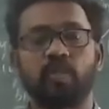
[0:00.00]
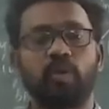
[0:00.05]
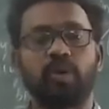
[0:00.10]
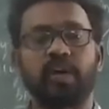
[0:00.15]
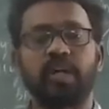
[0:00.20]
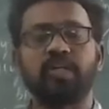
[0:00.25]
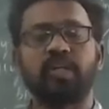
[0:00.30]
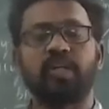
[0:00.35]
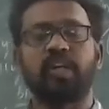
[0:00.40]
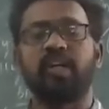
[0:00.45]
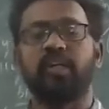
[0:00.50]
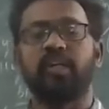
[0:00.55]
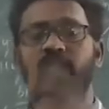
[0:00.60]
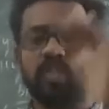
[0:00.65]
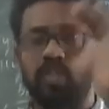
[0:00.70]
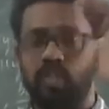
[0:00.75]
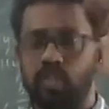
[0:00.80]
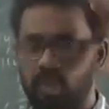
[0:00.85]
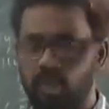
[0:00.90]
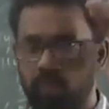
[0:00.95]
Okay, children,
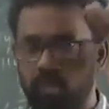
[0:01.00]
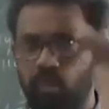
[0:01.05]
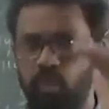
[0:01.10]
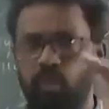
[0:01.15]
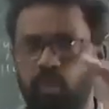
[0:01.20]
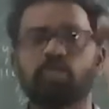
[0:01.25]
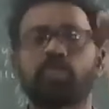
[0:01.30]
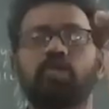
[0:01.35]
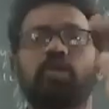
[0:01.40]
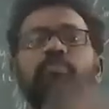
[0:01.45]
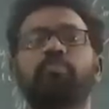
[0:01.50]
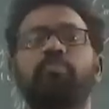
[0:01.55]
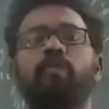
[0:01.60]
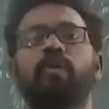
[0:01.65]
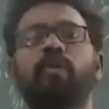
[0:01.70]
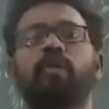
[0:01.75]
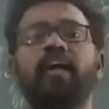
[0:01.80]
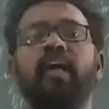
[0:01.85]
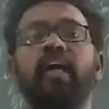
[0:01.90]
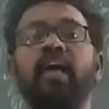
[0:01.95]
this is the most
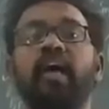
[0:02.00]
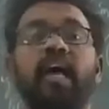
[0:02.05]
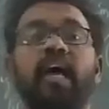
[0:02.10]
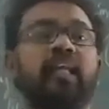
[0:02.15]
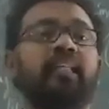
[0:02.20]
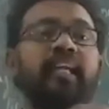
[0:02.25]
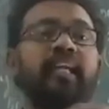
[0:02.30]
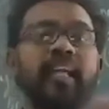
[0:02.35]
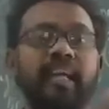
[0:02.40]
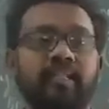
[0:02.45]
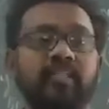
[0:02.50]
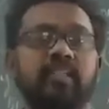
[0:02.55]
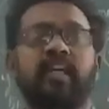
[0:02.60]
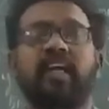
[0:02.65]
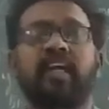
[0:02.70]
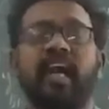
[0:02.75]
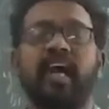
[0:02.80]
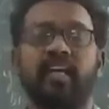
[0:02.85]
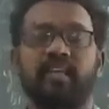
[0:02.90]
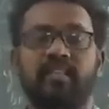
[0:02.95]
important. And the next
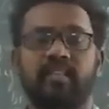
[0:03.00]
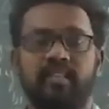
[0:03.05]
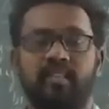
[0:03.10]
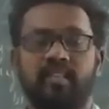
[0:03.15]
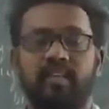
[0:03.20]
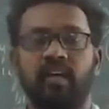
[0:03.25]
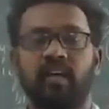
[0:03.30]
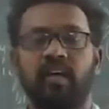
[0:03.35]
class